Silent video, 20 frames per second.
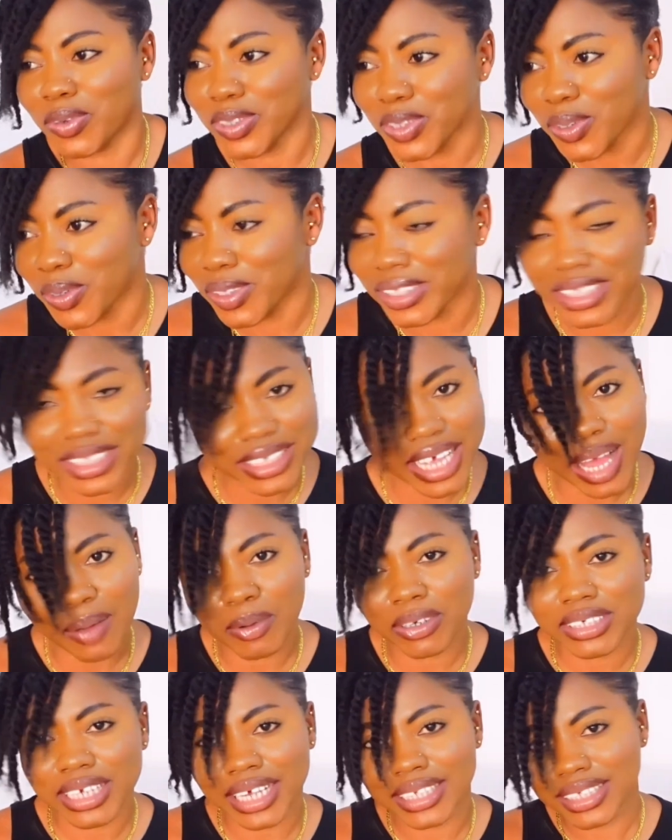So this is how
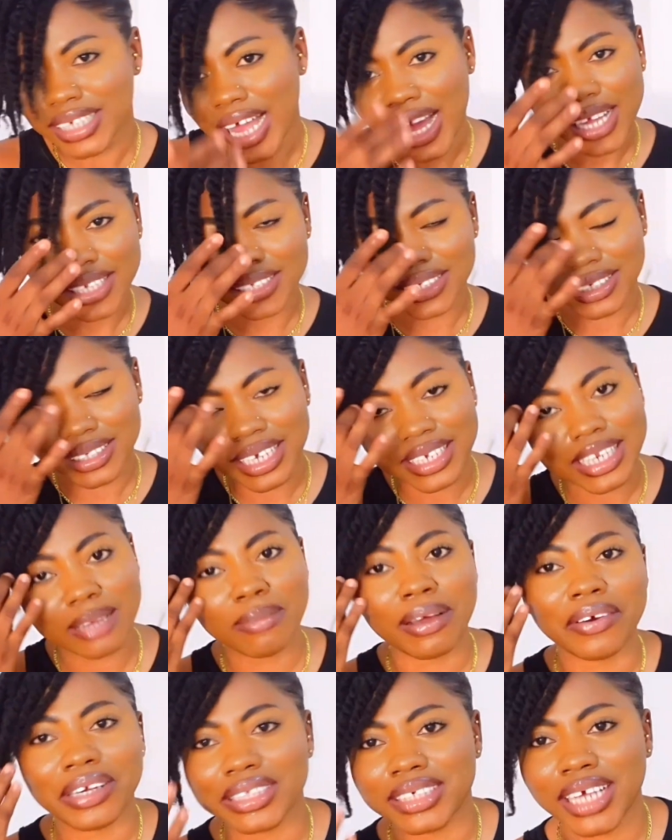much I charge. Send
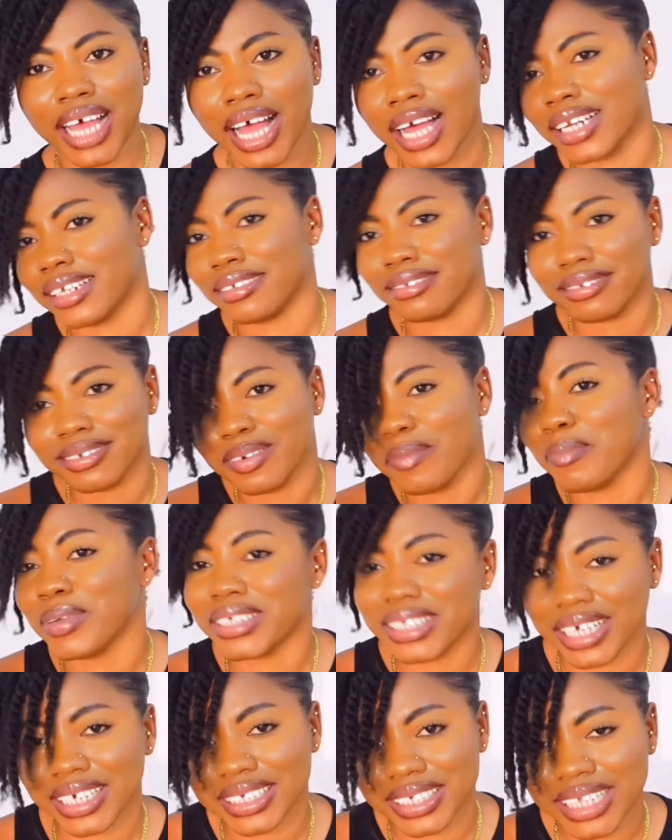them a rate card,
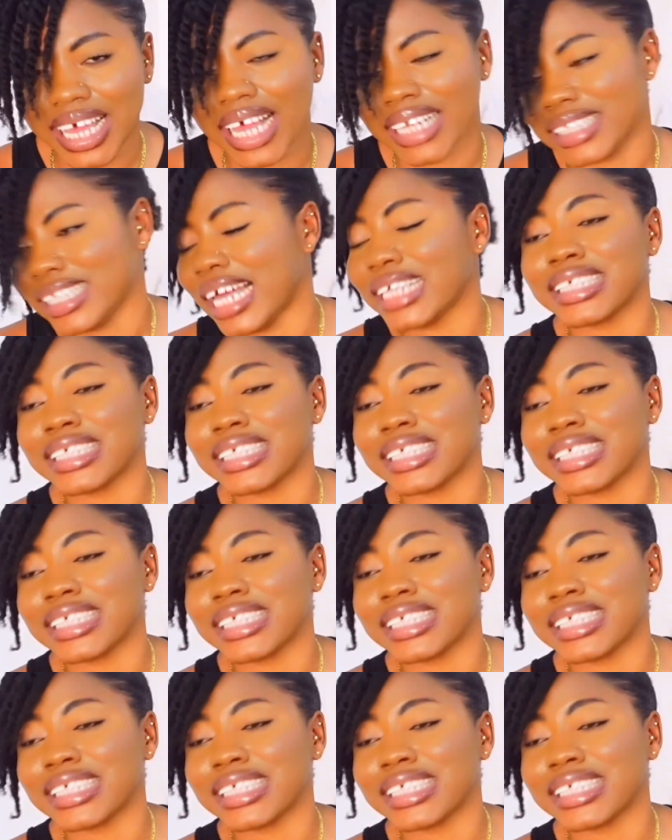business start.